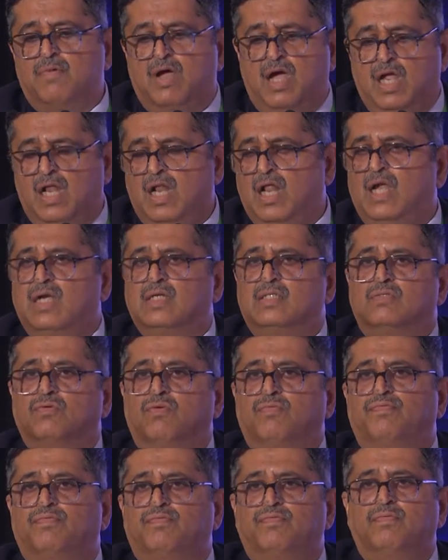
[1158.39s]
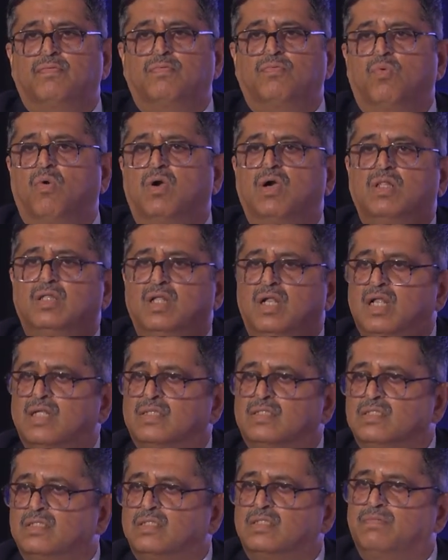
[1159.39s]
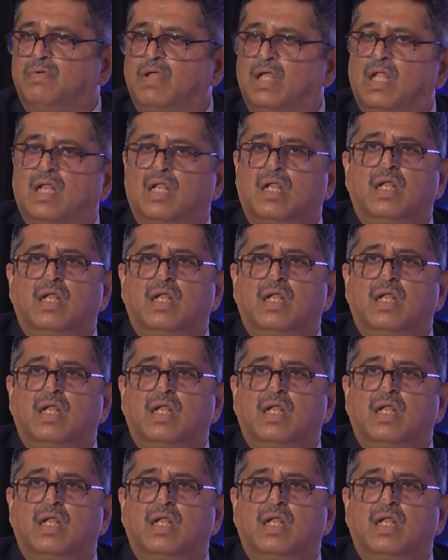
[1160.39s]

highlights of what the lessons were.